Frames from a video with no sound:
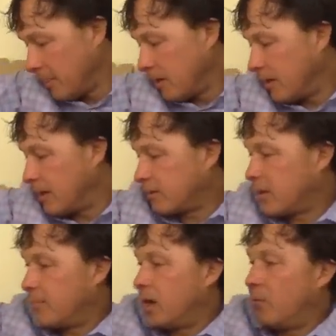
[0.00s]
And next
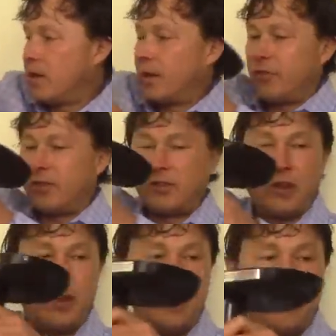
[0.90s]
coming out, we got the
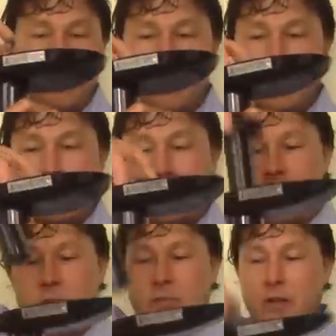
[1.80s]
same
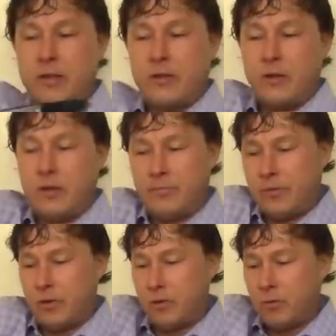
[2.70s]
kind of like uh, you
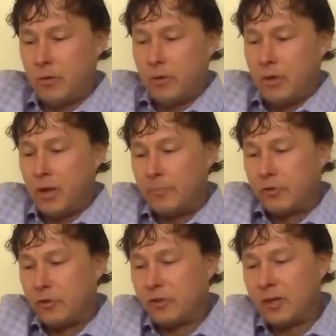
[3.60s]
know um,
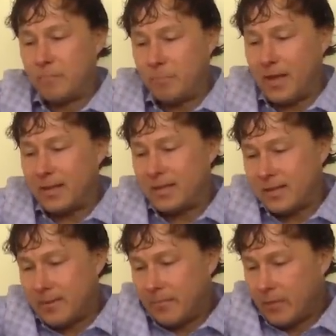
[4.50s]
juicing
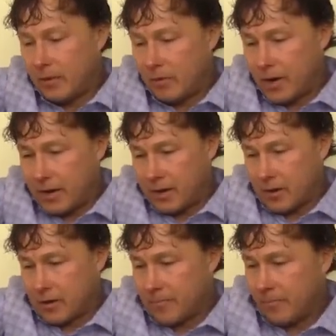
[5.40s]
base right
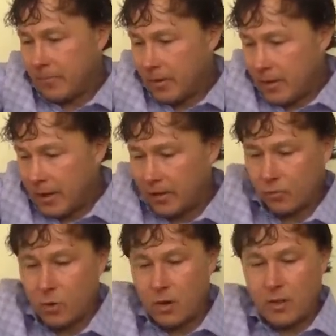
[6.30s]
here,
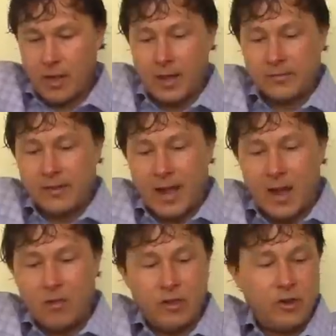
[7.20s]
as well as an
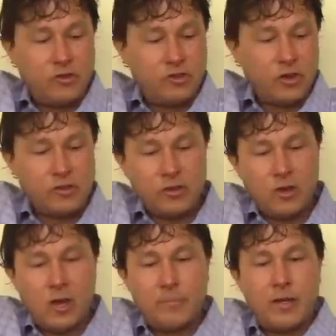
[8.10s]
outlet adjusting
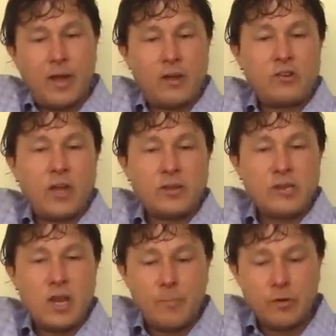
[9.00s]
knob that actually
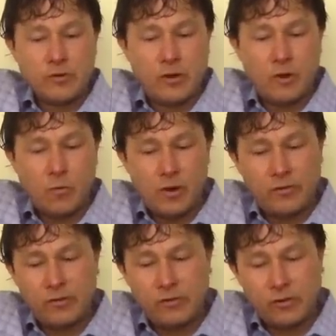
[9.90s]
has numbers on it,
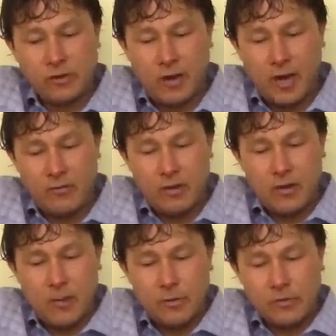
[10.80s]
whereas this does not have
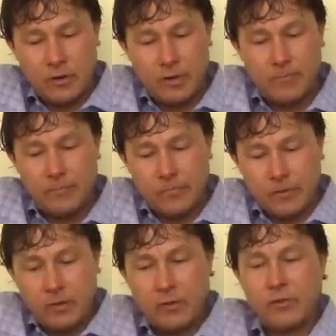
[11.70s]
any numbers on it.
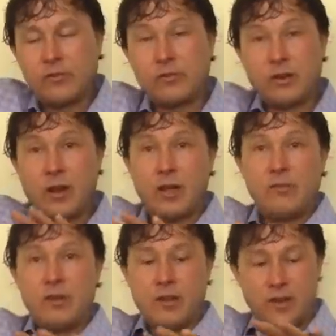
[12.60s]
And this does not
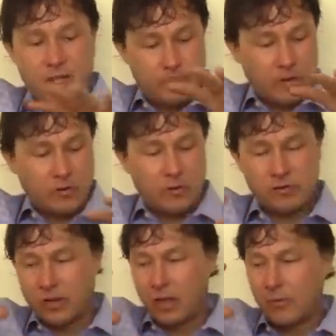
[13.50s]
have any kind of special
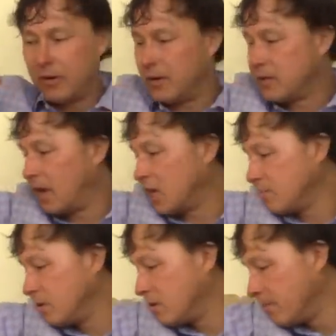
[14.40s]
celery
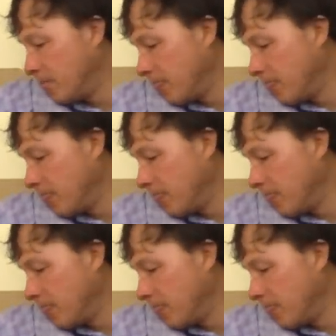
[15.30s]
attachment.